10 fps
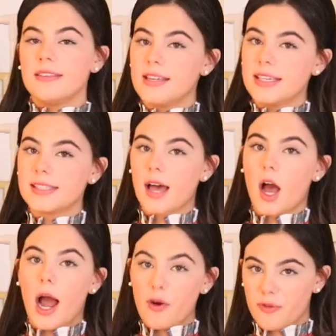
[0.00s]
these
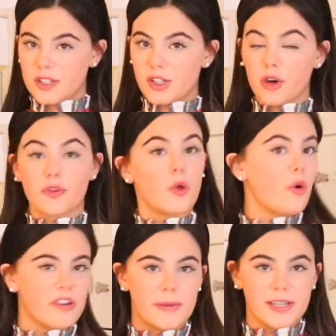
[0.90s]
outfits are for the
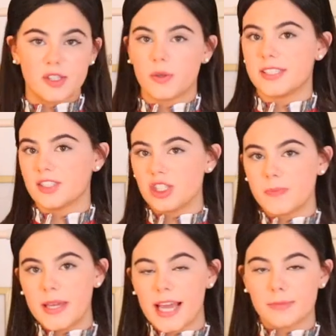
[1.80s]
whole family, so it's not just me.